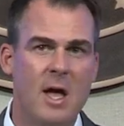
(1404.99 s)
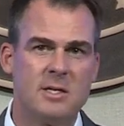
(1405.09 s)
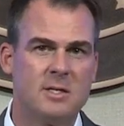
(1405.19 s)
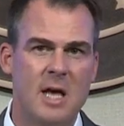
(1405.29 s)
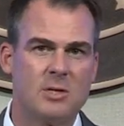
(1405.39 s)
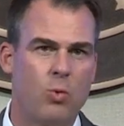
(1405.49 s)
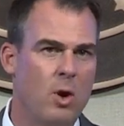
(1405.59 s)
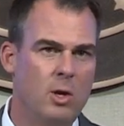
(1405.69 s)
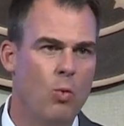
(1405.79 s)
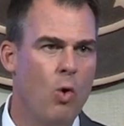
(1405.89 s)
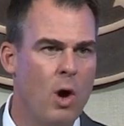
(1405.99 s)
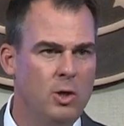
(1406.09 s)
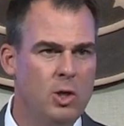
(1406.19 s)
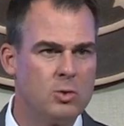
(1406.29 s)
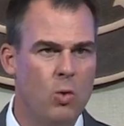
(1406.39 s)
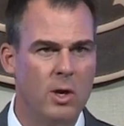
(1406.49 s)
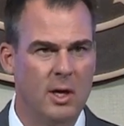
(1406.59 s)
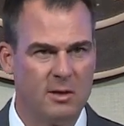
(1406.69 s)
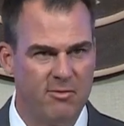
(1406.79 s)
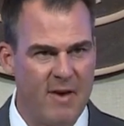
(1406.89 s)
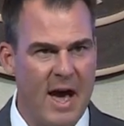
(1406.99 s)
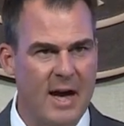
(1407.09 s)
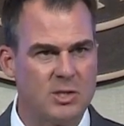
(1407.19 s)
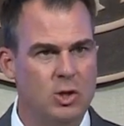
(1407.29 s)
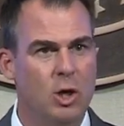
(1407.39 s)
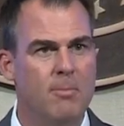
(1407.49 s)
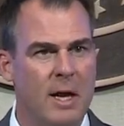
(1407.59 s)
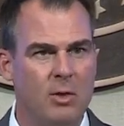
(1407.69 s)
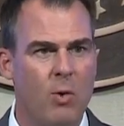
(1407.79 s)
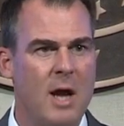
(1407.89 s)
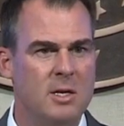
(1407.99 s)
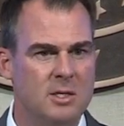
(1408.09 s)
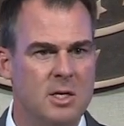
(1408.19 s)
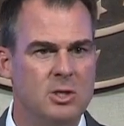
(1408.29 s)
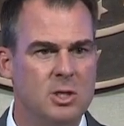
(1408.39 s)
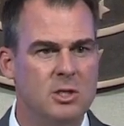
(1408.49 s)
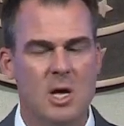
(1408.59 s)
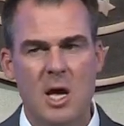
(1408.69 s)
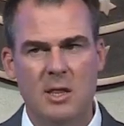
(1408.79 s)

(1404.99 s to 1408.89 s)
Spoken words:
That's where you want. You just want to get the facts so you can make the right decisions,